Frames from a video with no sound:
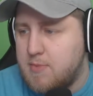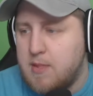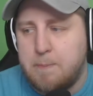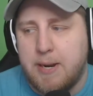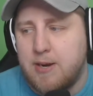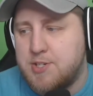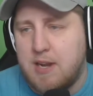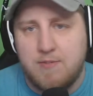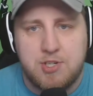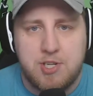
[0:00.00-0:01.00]
Paris
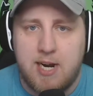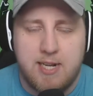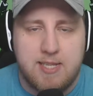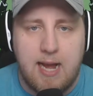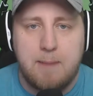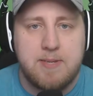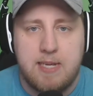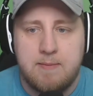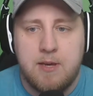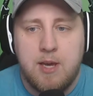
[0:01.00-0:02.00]
obviously not a top
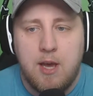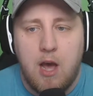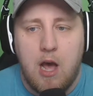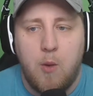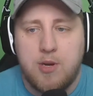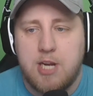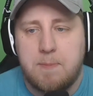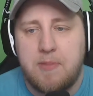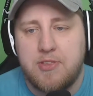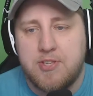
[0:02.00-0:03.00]
team. We
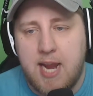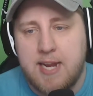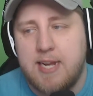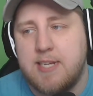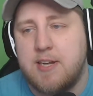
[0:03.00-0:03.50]
talked about the standings,